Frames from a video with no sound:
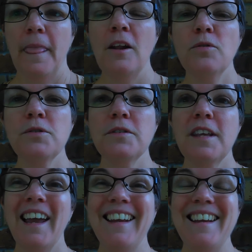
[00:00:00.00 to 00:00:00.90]
And also
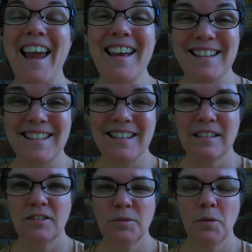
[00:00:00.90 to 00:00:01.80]
saying
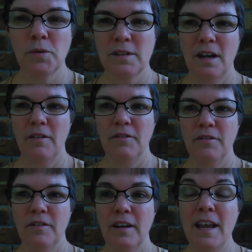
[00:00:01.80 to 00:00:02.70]
yes to more stuff.
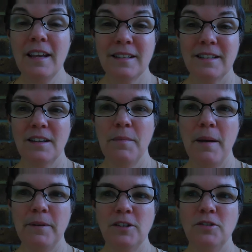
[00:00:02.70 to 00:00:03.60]
Yes, I'm
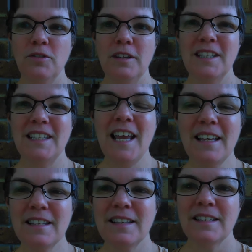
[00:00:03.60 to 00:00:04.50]
happy to do this.
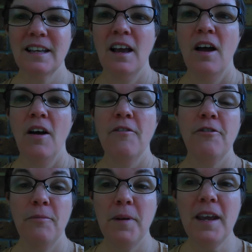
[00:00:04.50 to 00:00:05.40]

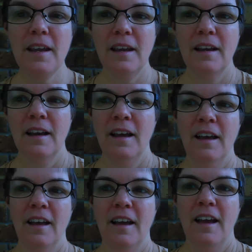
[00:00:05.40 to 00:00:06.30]
Yes, for me.
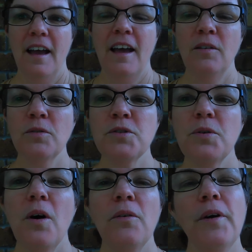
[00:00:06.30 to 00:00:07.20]
And
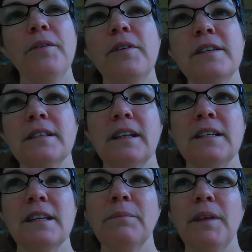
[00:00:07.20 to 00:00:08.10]
also I read recently
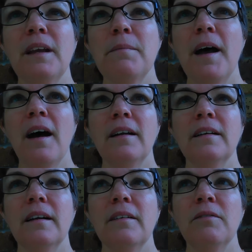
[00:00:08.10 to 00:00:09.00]
something about
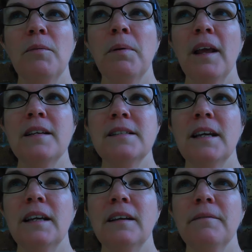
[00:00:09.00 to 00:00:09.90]
replacing,